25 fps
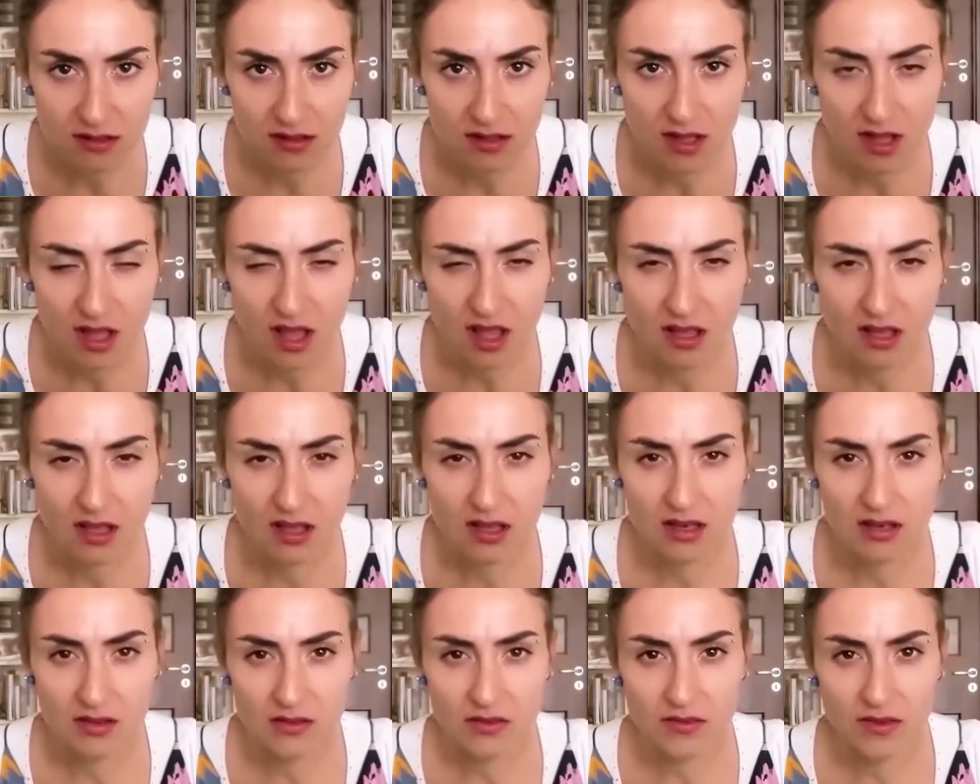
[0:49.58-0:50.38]
I'm
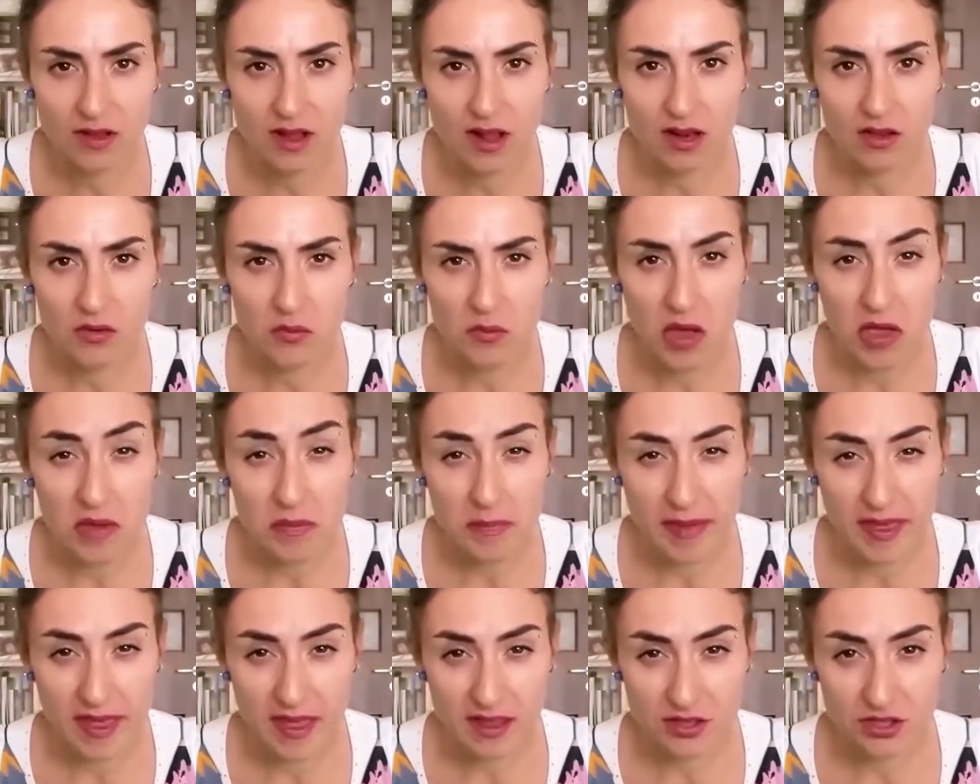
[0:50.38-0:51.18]
gonna follow my
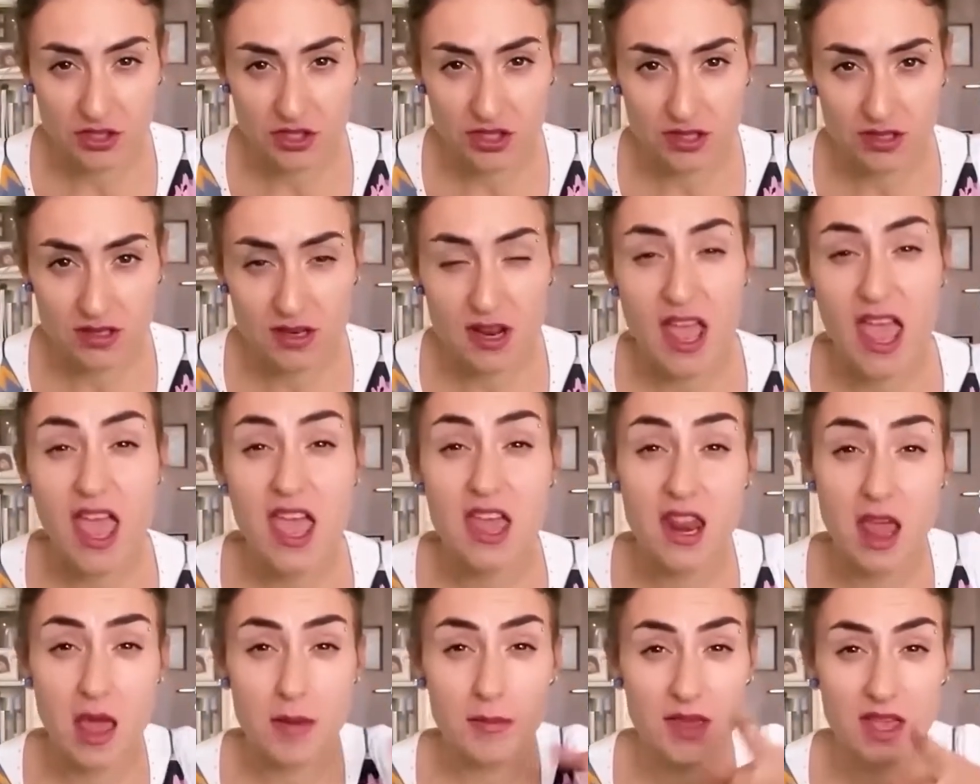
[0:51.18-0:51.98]
passion
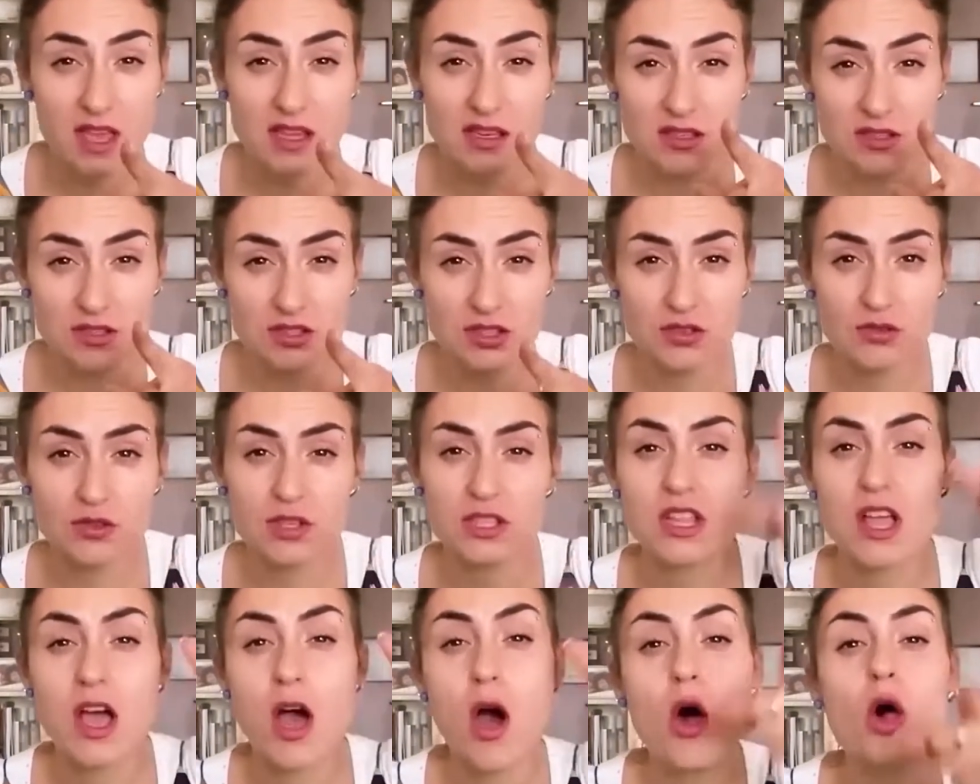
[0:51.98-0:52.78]
and I'm gonna do
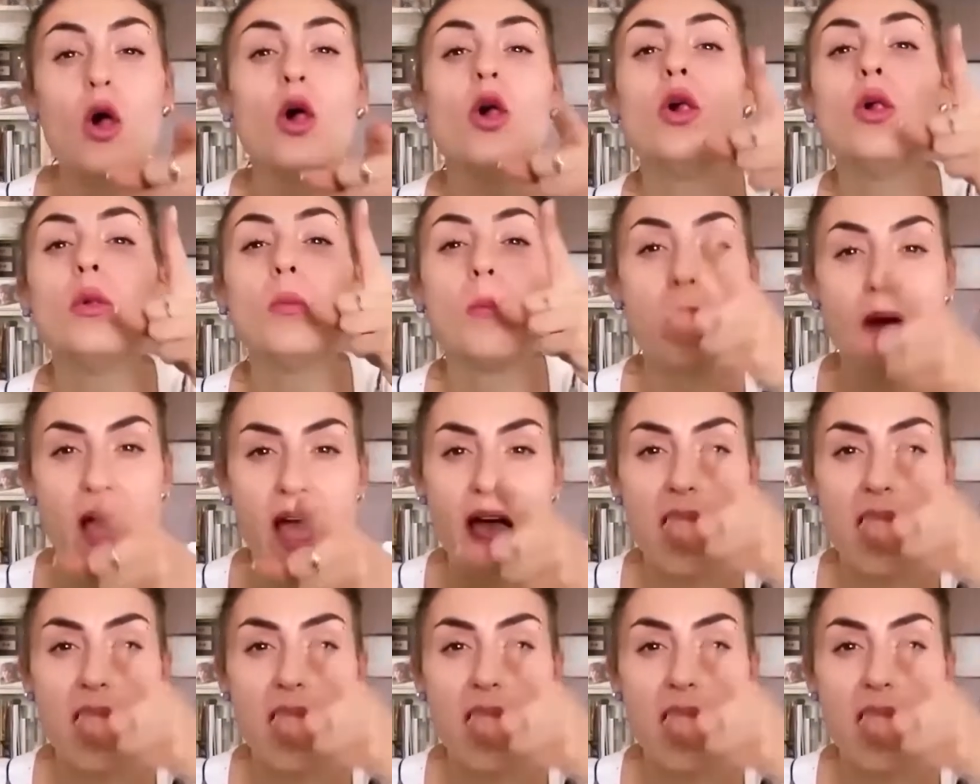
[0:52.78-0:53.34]
it all by